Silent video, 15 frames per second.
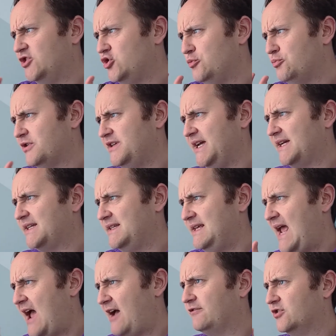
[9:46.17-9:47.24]
to predict
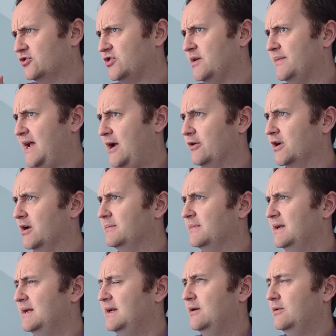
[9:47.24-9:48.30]
the after-treatment outcome.
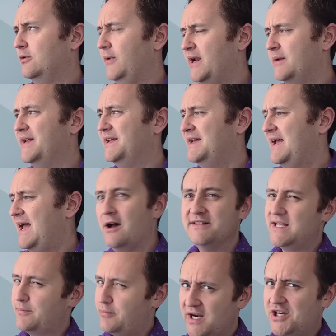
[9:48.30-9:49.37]
Well, wait a minute, how's
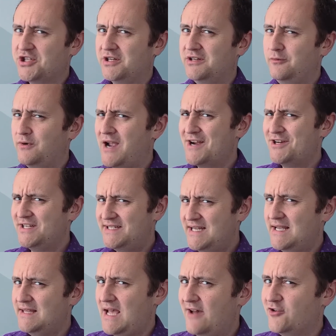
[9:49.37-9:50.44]
that prediction? We're actually
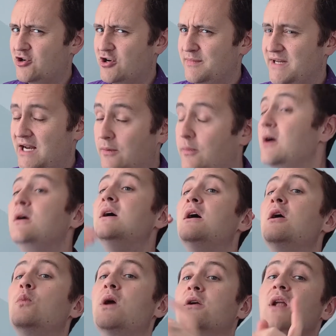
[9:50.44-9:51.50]
seeing the after-treatment data. But
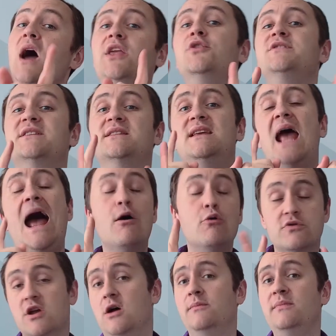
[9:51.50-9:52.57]
we are not using the
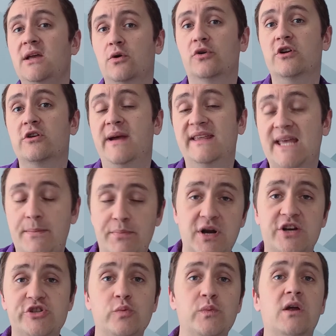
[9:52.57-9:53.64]
outcome in order to make that
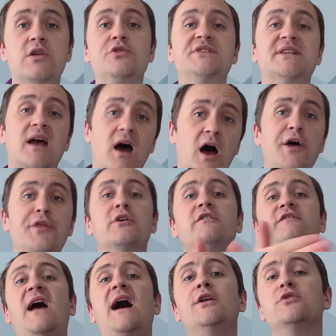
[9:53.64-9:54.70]
prediction. We are using other
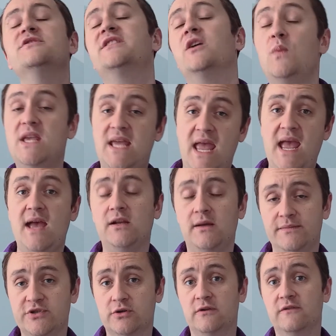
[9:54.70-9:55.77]
values that we can
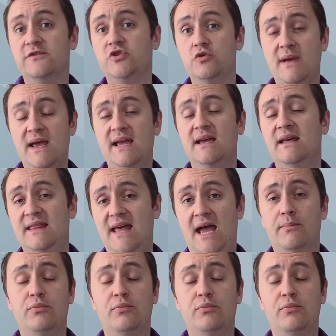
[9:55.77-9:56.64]
observe to make that